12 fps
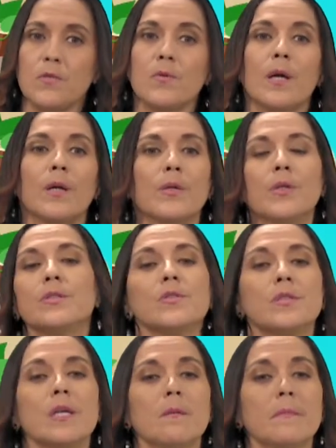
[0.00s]
You are going to
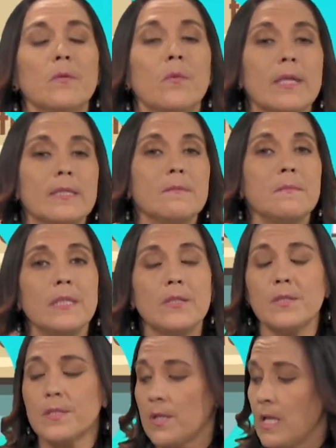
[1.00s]
tell me what the video
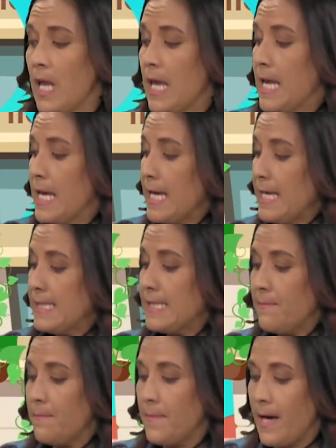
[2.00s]
song is
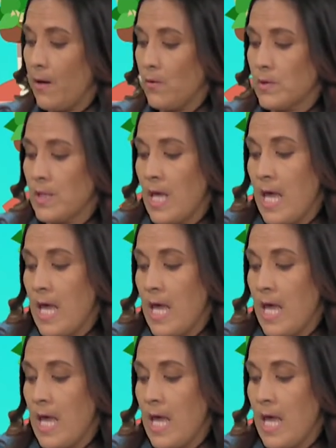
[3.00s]
about,